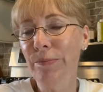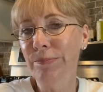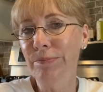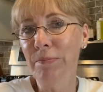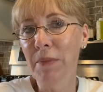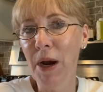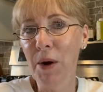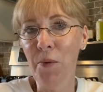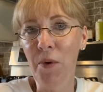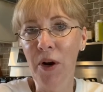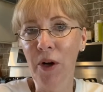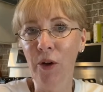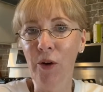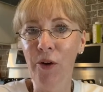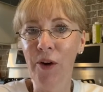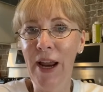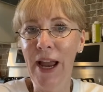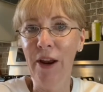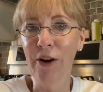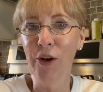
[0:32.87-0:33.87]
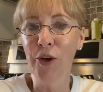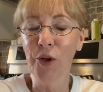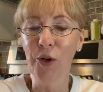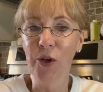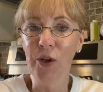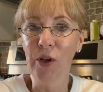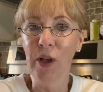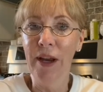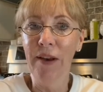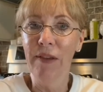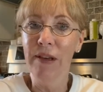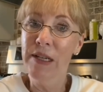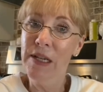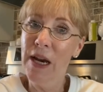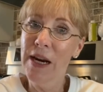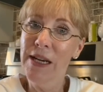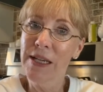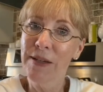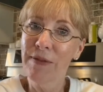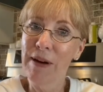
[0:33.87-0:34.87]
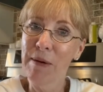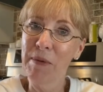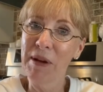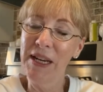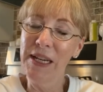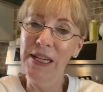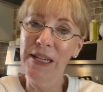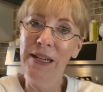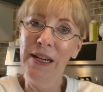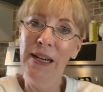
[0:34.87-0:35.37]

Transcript: might wanna learn how to cook like the Titus family did.